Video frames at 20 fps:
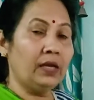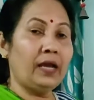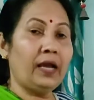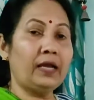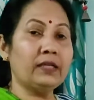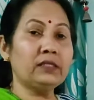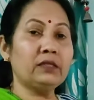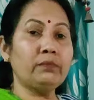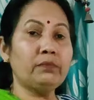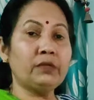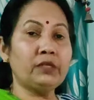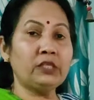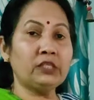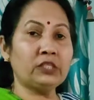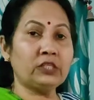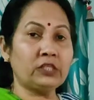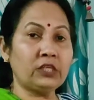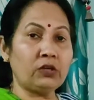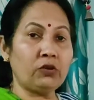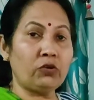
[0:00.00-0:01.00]
And the
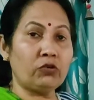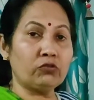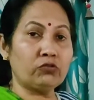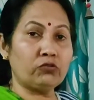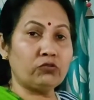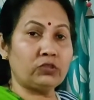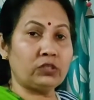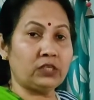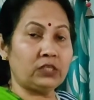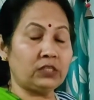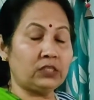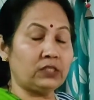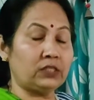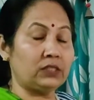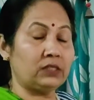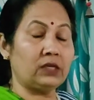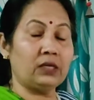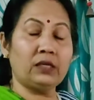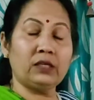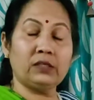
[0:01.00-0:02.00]
minister also says,
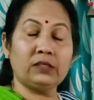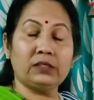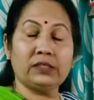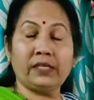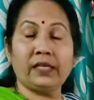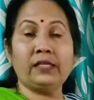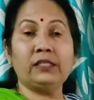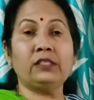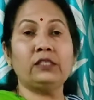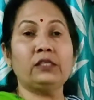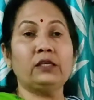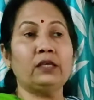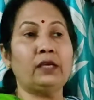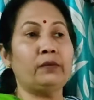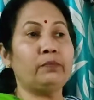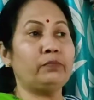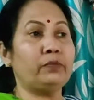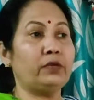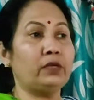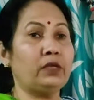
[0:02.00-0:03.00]
tells the
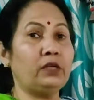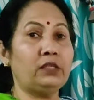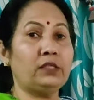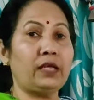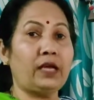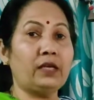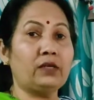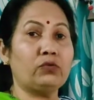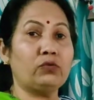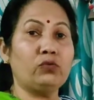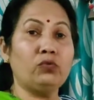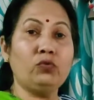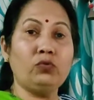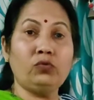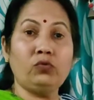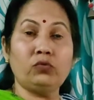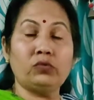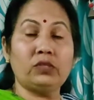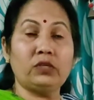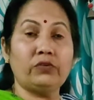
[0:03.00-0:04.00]
emperor that,
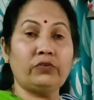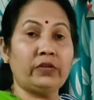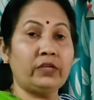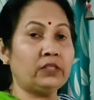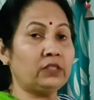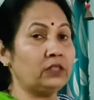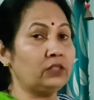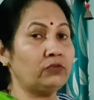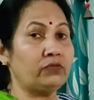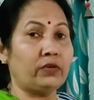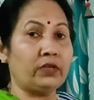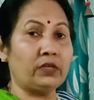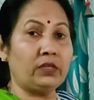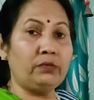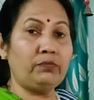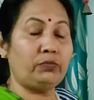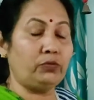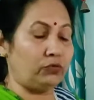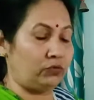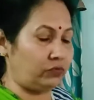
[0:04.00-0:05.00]
oh, the dress is
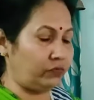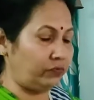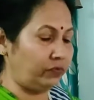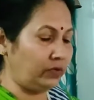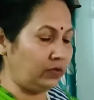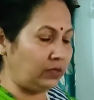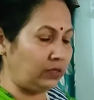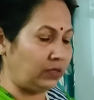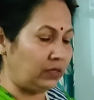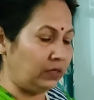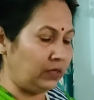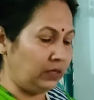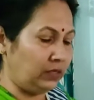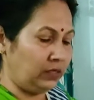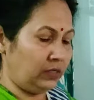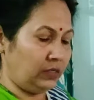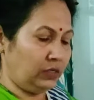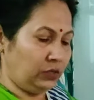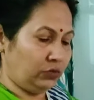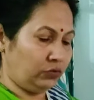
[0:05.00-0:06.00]
very beautiful.
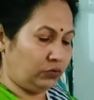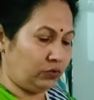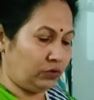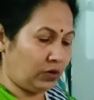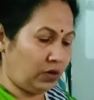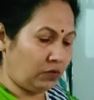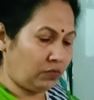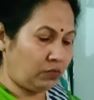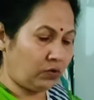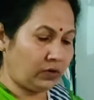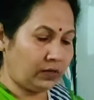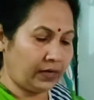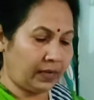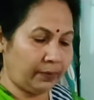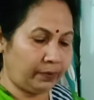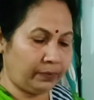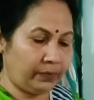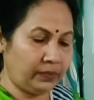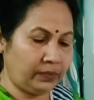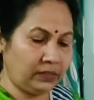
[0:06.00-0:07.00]
So now what
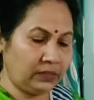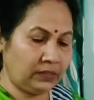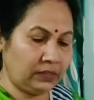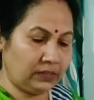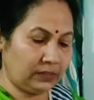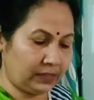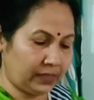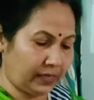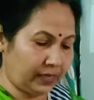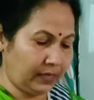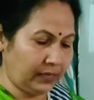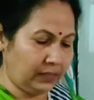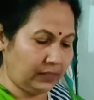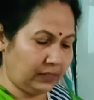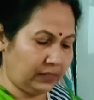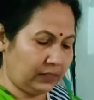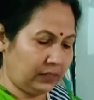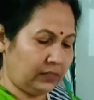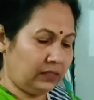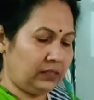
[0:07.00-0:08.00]
happens? That
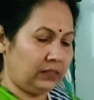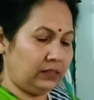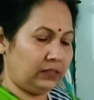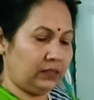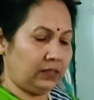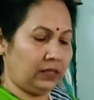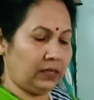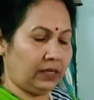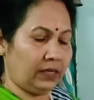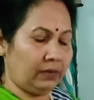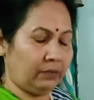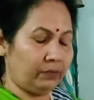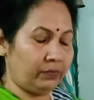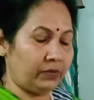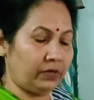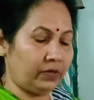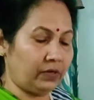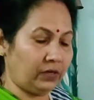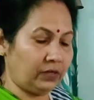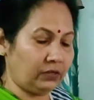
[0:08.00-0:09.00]
the
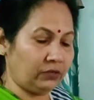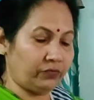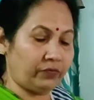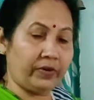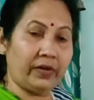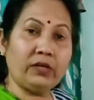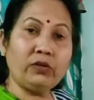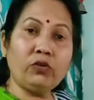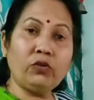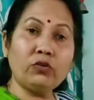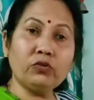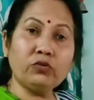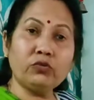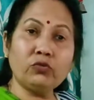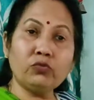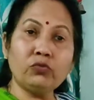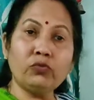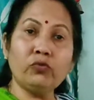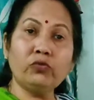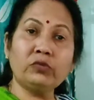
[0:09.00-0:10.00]
emperor's friend
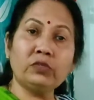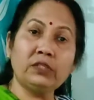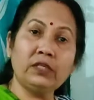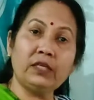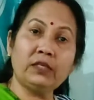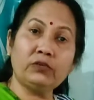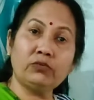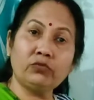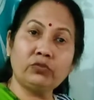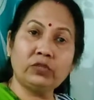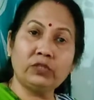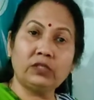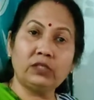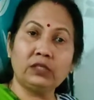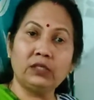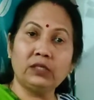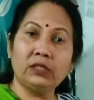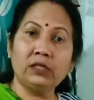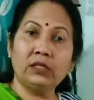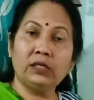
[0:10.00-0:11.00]
also goes there to
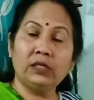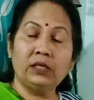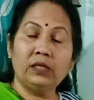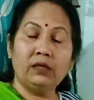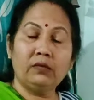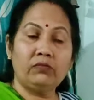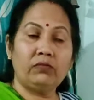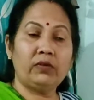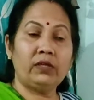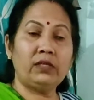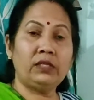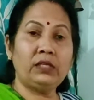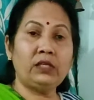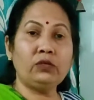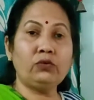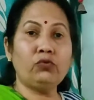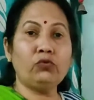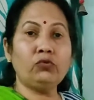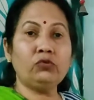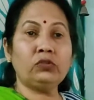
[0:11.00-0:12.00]
see. When
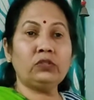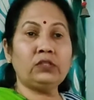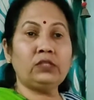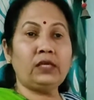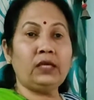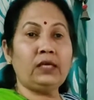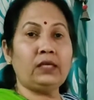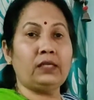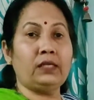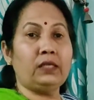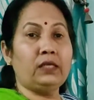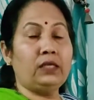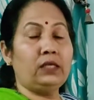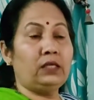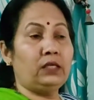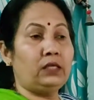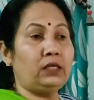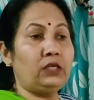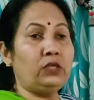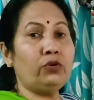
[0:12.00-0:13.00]
he goes there,
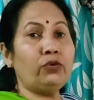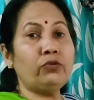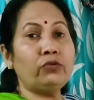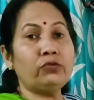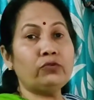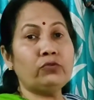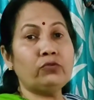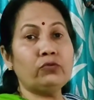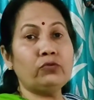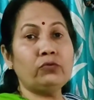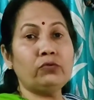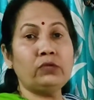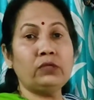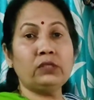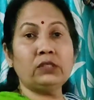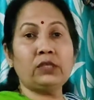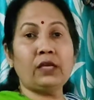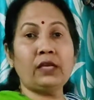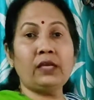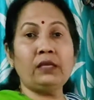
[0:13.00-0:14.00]
he also
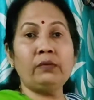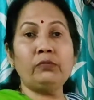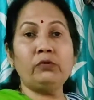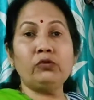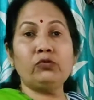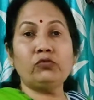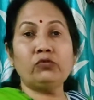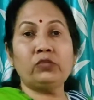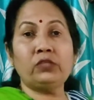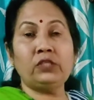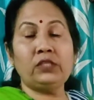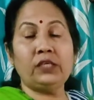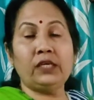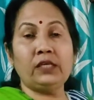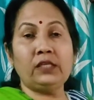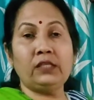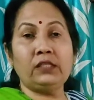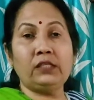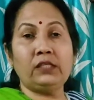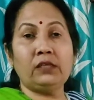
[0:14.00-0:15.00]
is unable to see
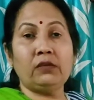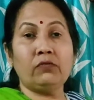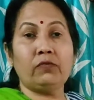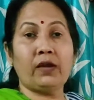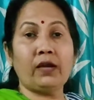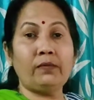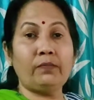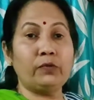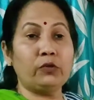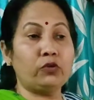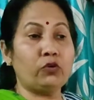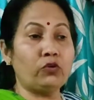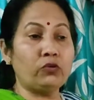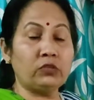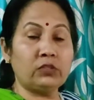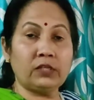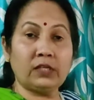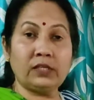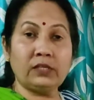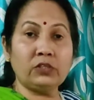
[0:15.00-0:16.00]
anything. Why?
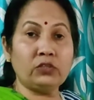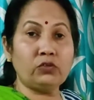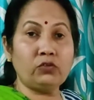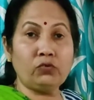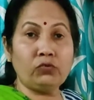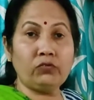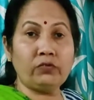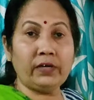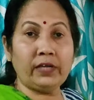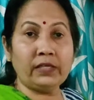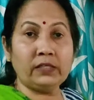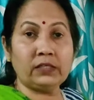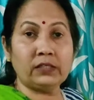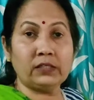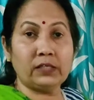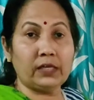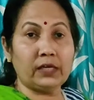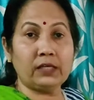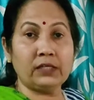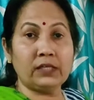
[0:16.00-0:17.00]
Because there is no dress.
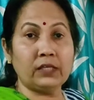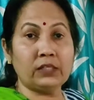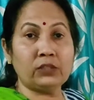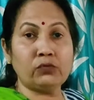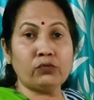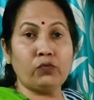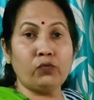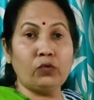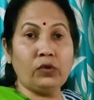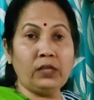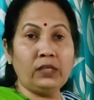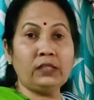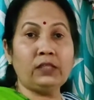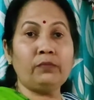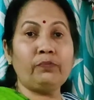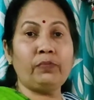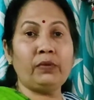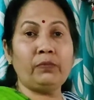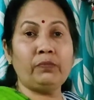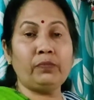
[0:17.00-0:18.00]
They are just fooling
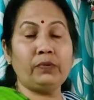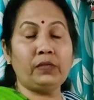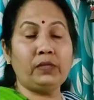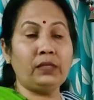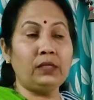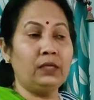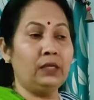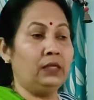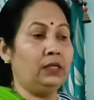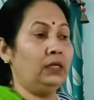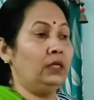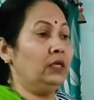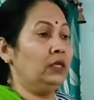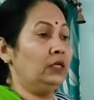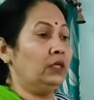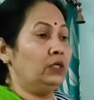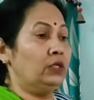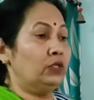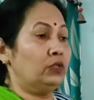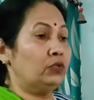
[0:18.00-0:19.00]
the people.
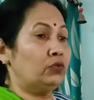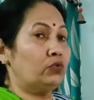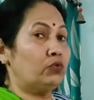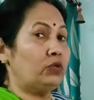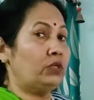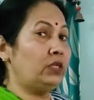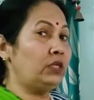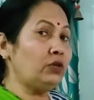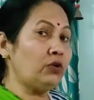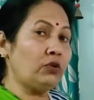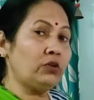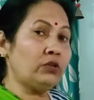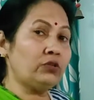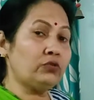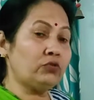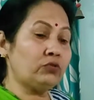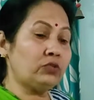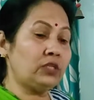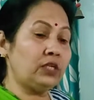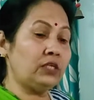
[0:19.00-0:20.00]
So he
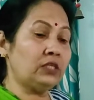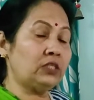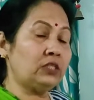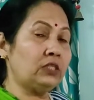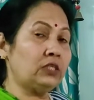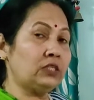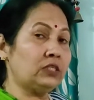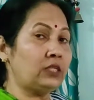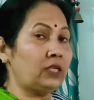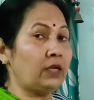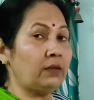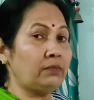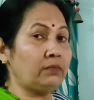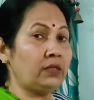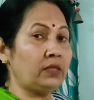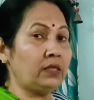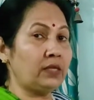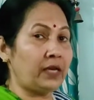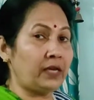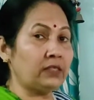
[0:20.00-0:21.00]
also thinks the same
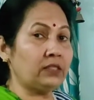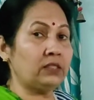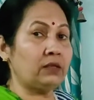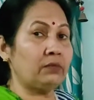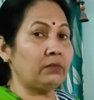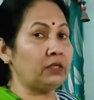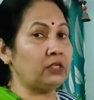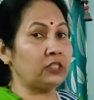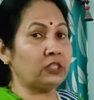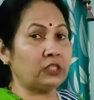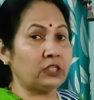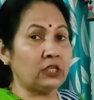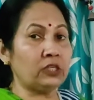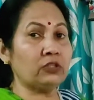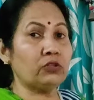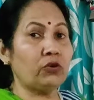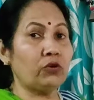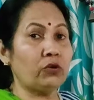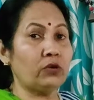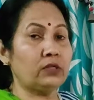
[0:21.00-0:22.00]
thing as the minister
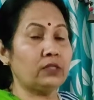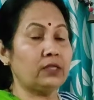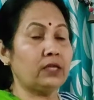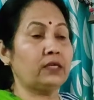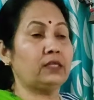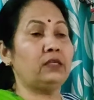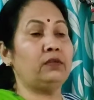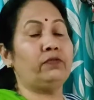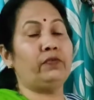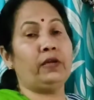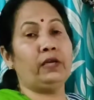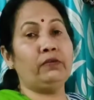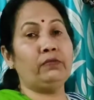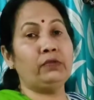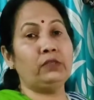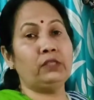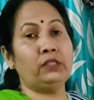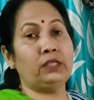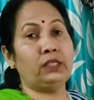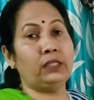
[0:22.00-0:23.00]
thought, that if I
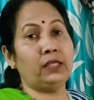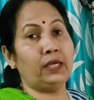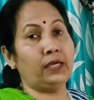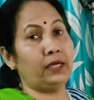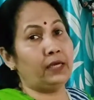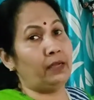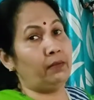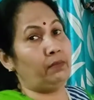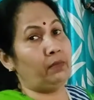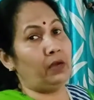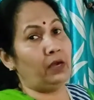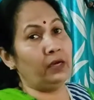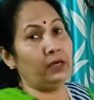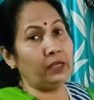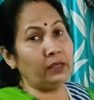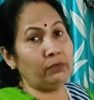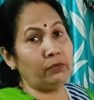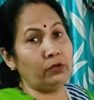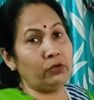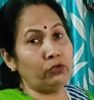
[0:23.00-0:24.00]
will say that I am
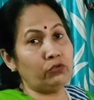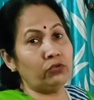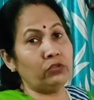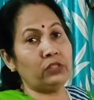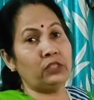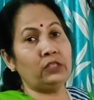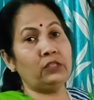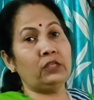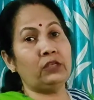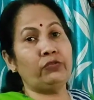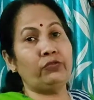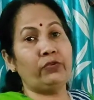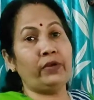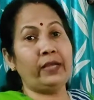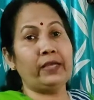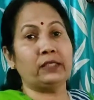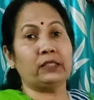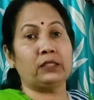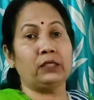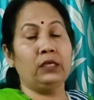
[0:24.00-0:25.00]
unable to see the
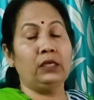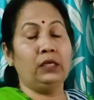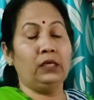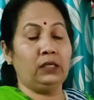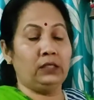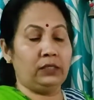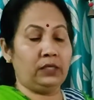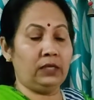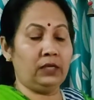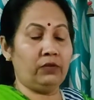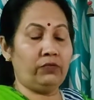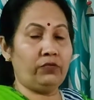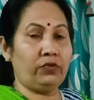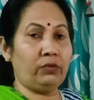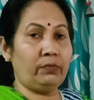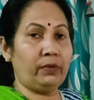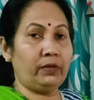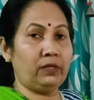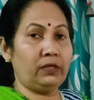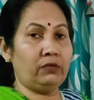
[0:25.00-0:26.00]
dress, then
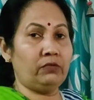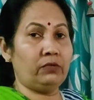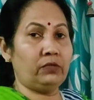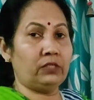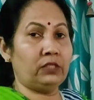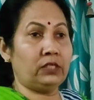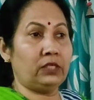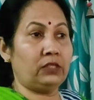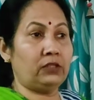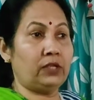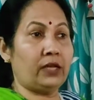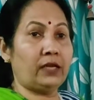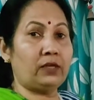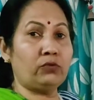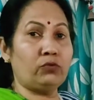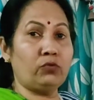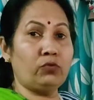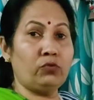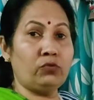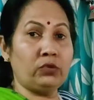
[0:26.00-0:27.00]
everybody will say
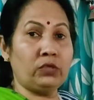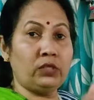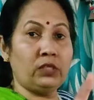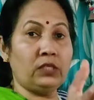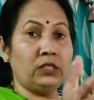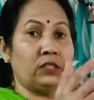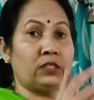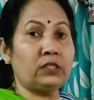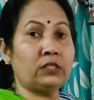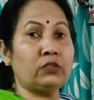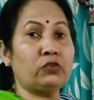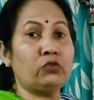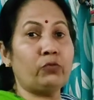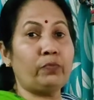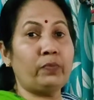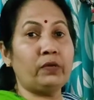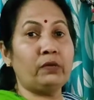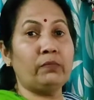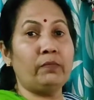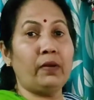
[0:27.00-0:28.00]
that, oh, he is a
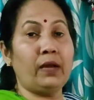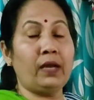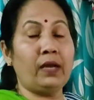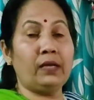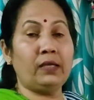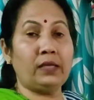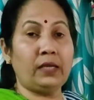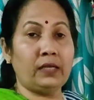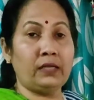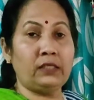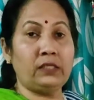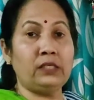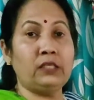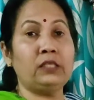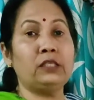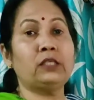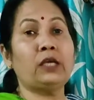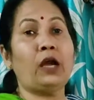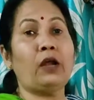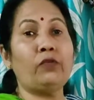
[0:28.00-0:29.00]
stupid man and
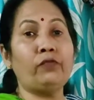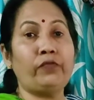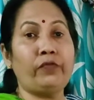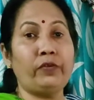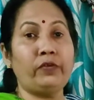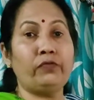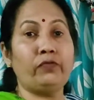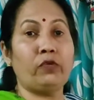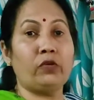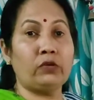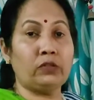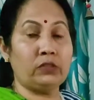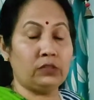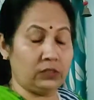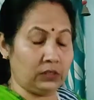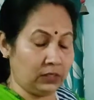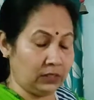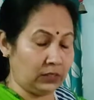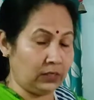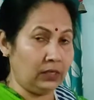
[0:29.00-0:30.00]
he is unfit for
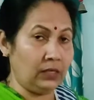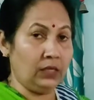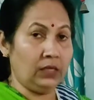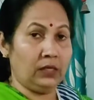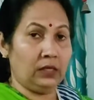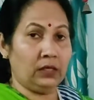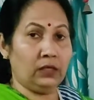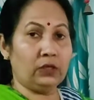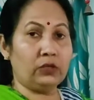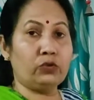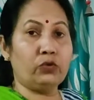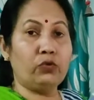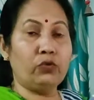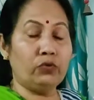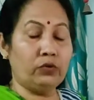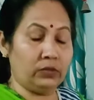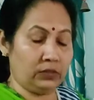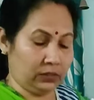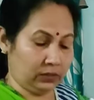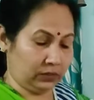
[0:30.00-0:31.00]
the
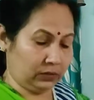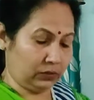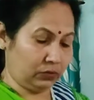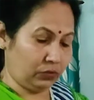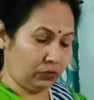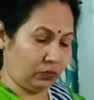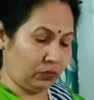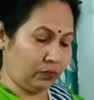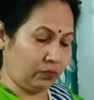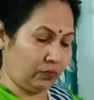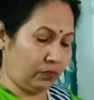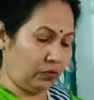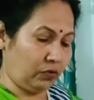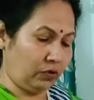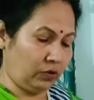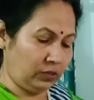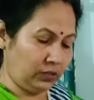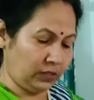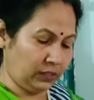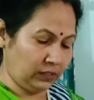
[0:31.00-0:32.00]
court. So
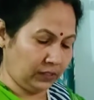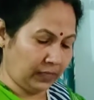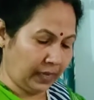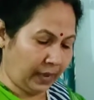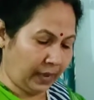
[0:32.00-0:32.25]
all this